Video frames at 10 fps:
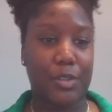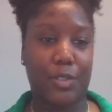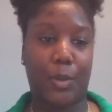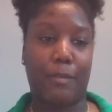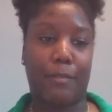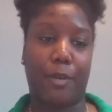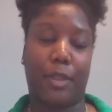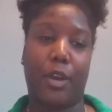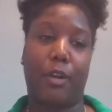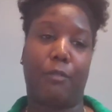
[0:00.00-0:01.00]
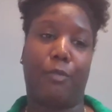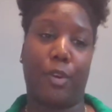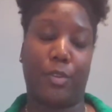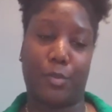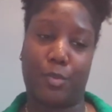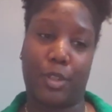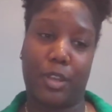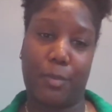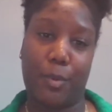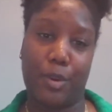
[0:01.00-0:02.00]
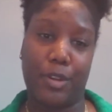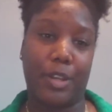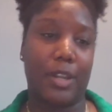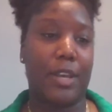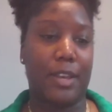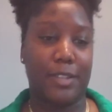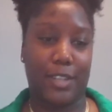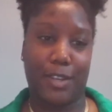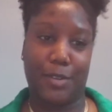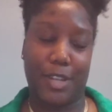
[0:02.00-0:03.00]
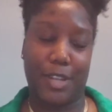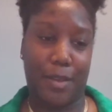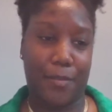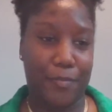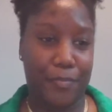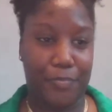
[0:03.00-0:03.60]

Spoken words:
and so I felt like her voice was really important to hear today.